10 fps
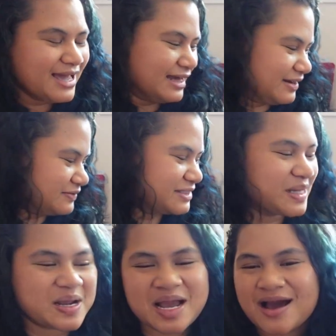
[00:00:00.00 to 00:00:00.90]
and I was
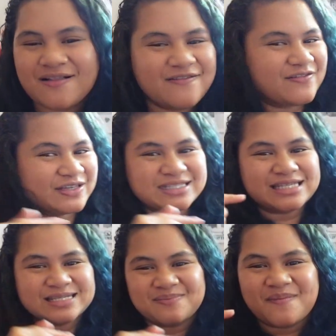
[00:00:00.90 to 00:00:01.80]
like, this
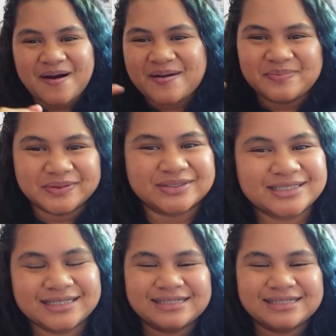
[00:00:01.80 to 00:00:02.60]
is my book.